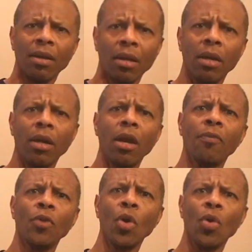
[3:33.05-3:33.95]

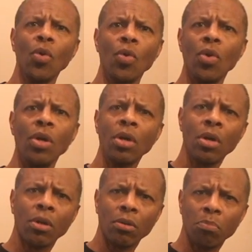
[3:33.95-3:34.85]
have no
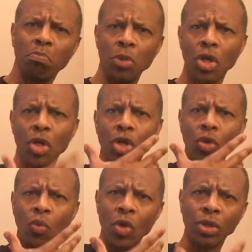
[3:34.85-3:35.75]

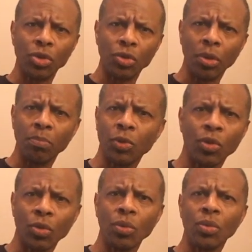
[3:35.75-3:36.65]
bearded wisdom
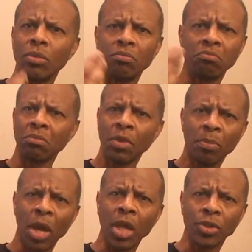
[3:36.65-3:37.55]
to
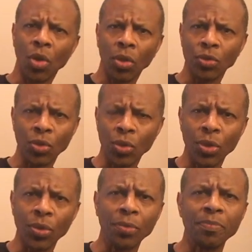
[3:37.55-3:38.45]
pass on to
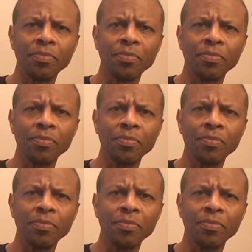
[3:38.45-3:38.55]
you.